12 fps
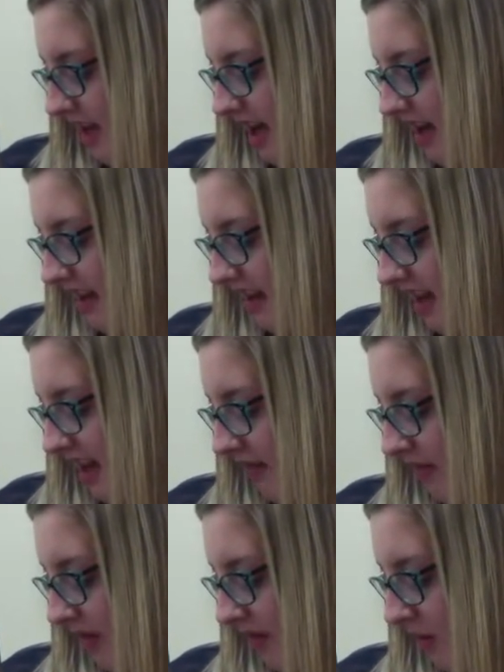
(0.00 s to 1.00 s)
At that
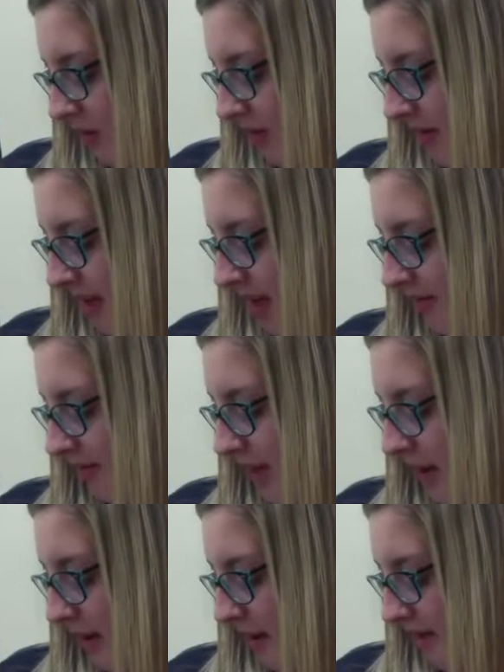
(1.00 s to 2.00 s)
very moment, a
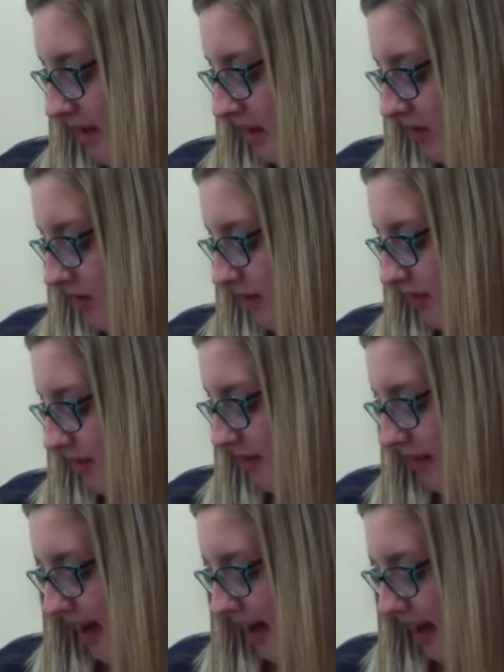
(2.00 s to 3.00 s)
flower petal drifted
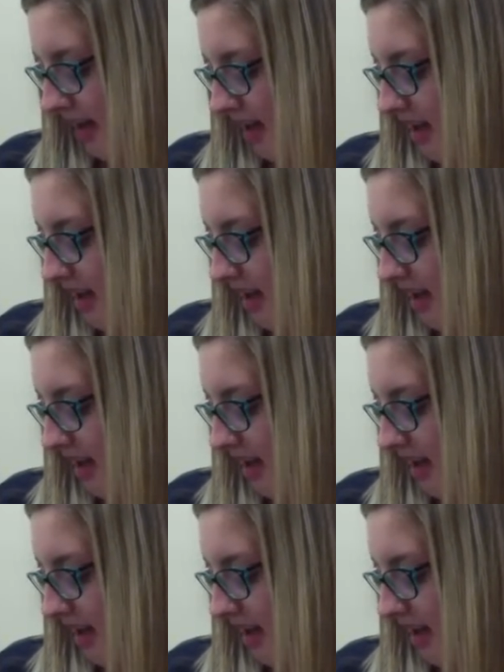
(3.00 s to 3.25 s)
by.